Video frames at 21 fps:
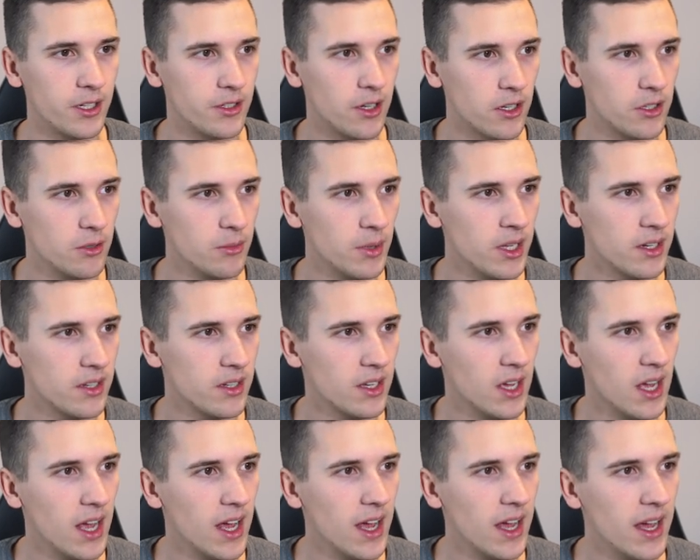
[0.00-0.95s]
and document.
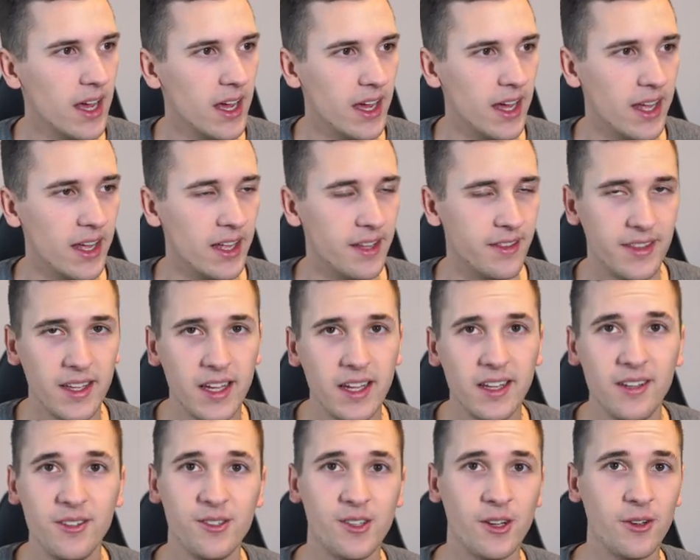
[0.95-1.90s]
And
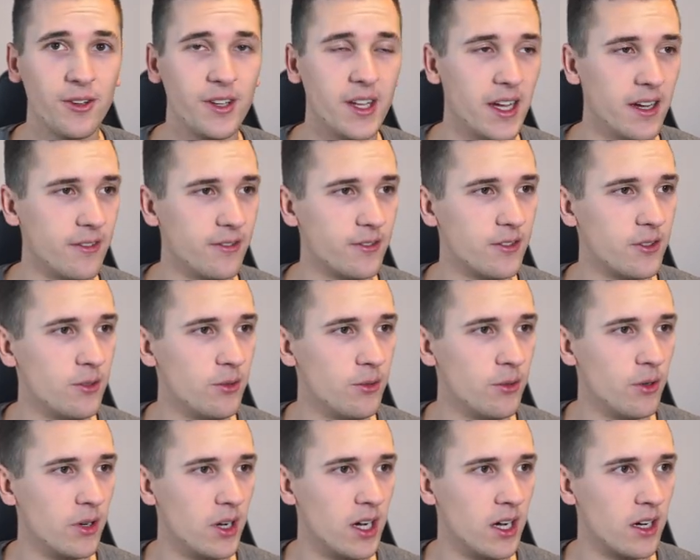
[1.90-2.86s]
then you don't have
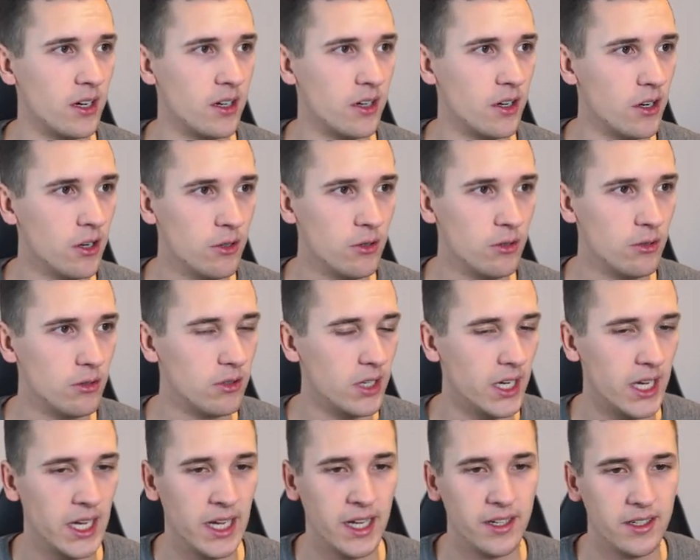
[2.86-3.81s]
to go
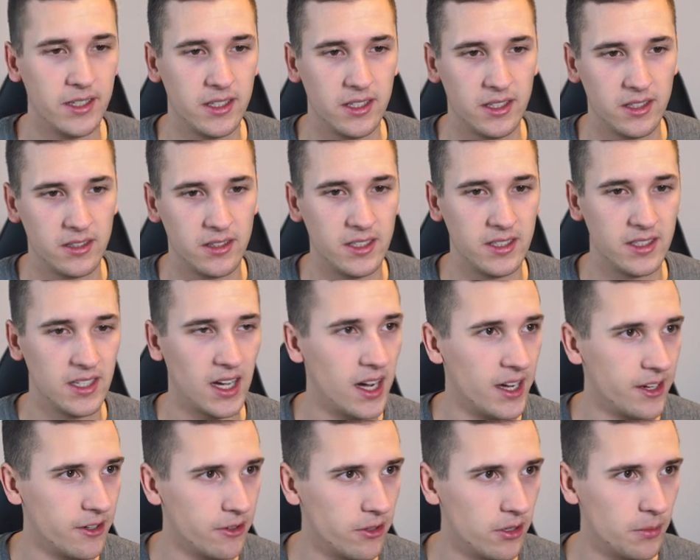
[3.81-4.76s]
and
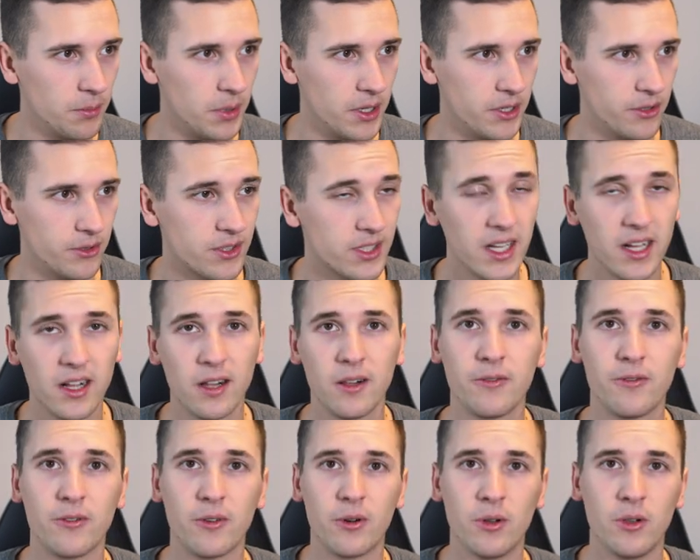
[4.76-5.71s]
design all by
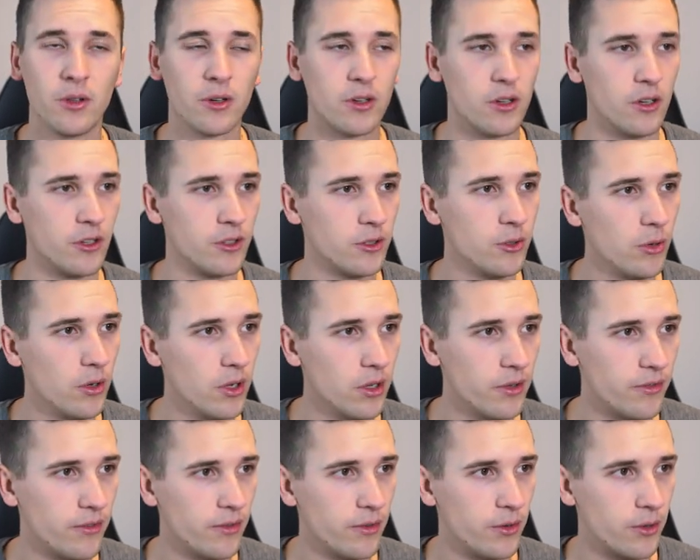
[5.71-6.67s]
yourself or look on
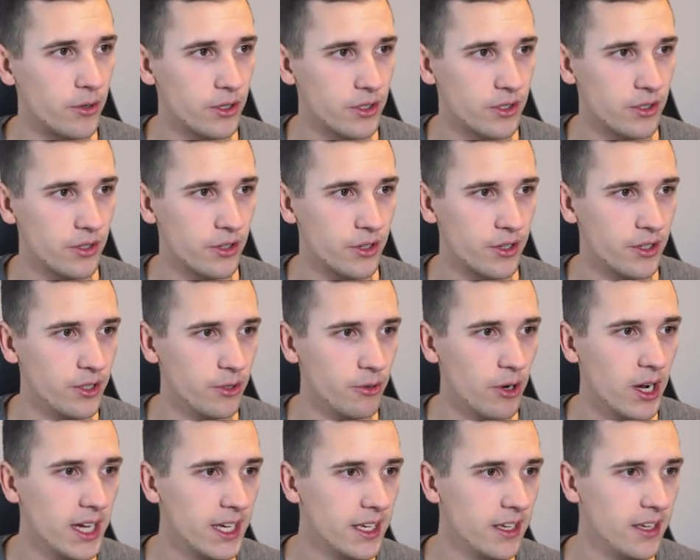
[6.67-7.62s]
Google for certain
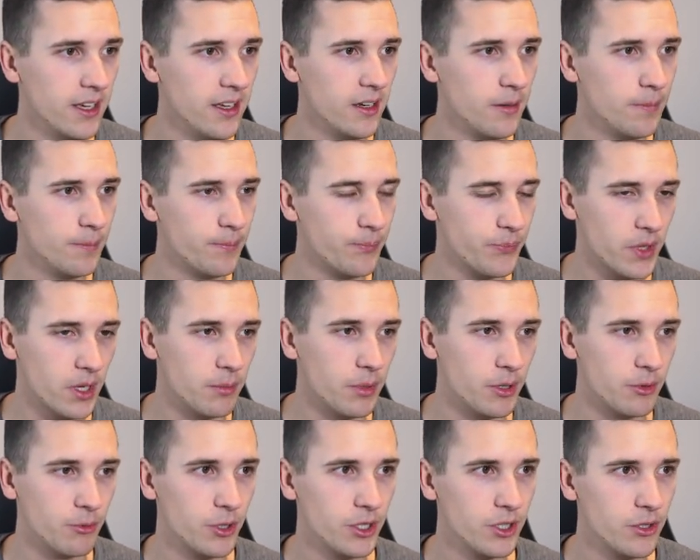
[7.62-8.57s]
UI kit.
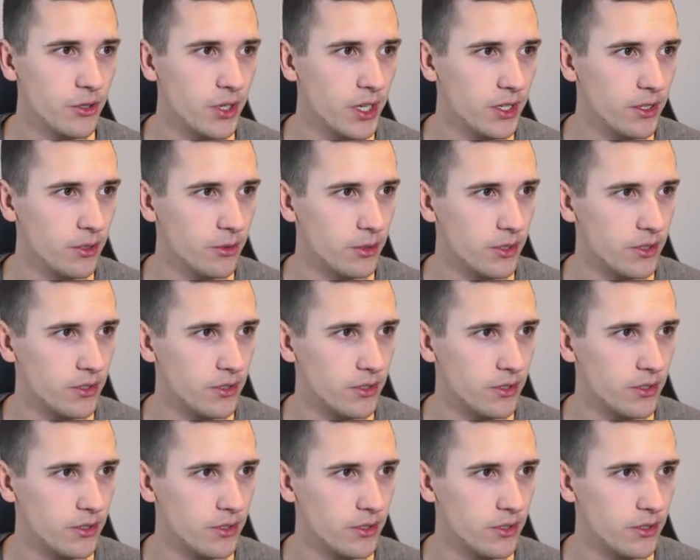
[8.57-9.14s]
But what you can do